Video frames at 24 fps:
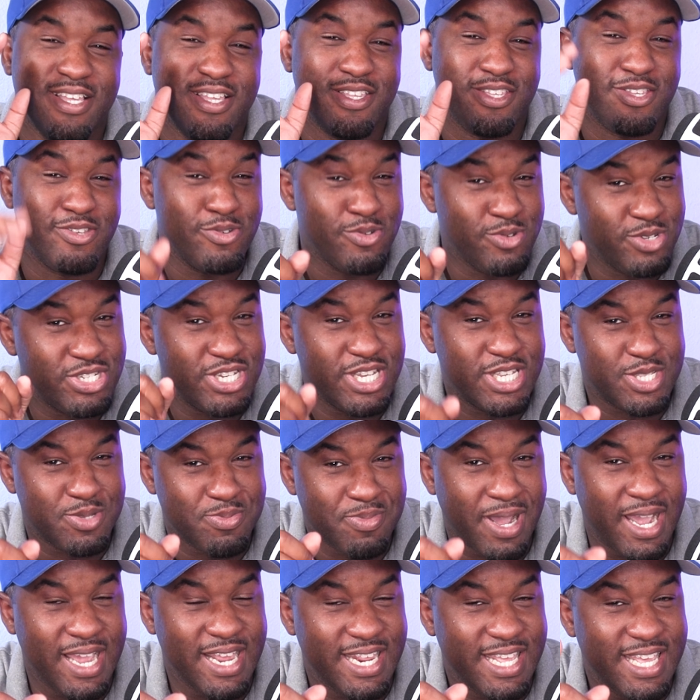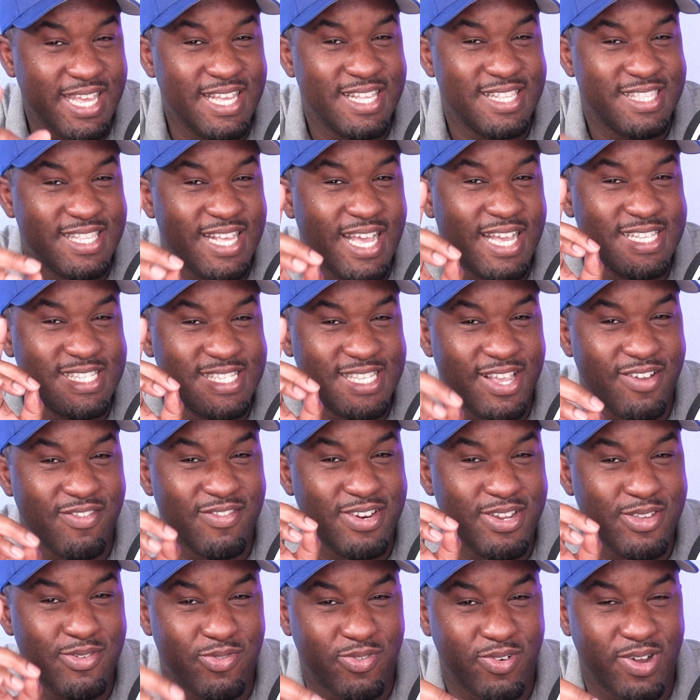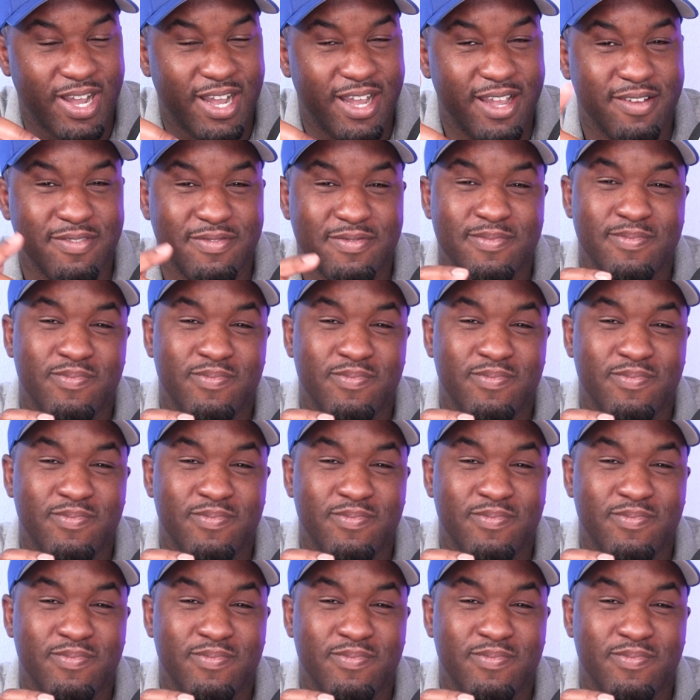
You just might hit that 75.